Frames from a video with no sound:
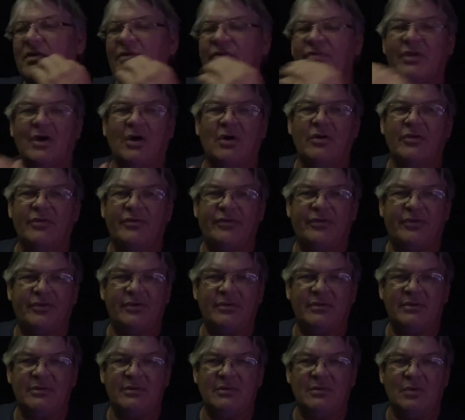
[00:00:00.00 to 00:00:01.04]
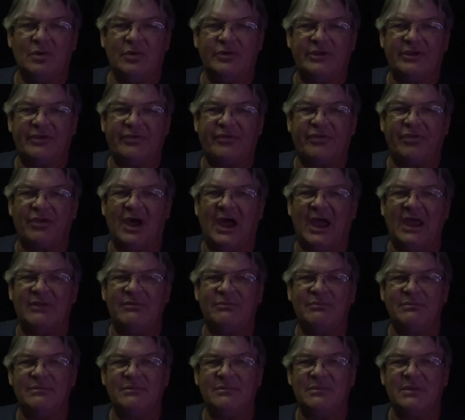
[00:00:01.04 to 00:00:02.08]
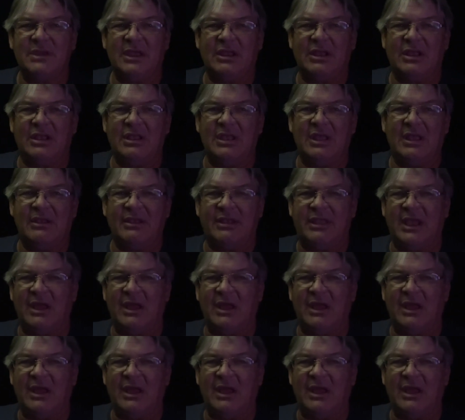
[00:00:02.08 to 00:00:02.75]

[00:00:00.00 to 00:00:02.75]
those will just slide and